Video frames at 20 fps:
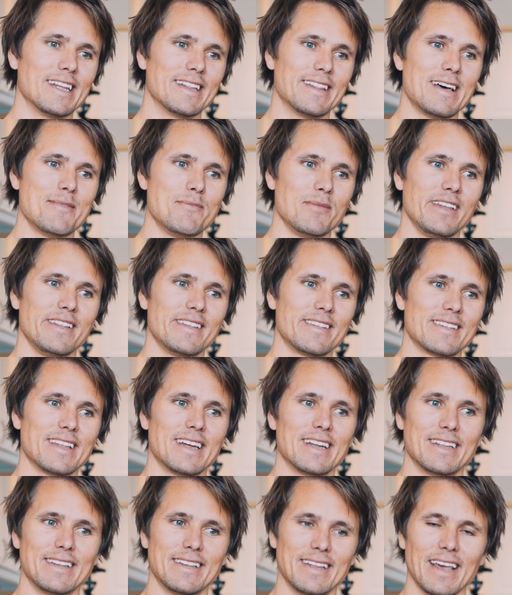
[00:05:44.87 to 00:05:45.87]
and that means
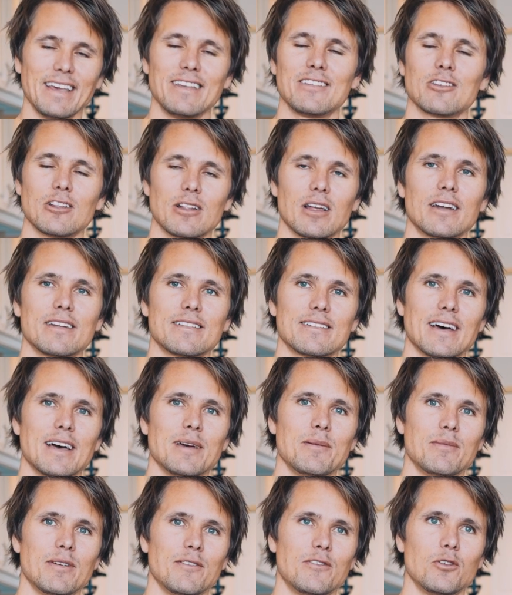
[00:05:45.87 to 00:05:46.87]
that it takes a lot of
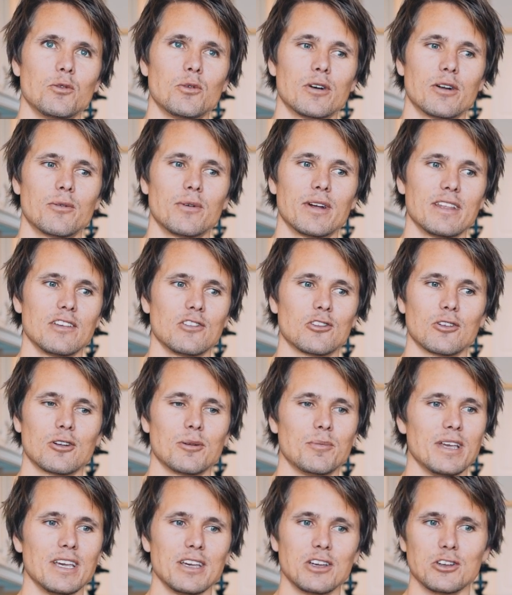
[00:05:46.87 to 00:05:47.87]
time if you want to really sort
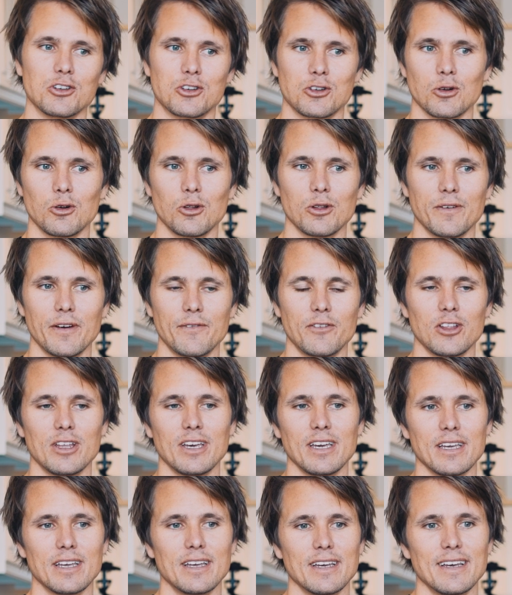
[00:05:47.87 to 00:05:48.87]
of be in control of everything.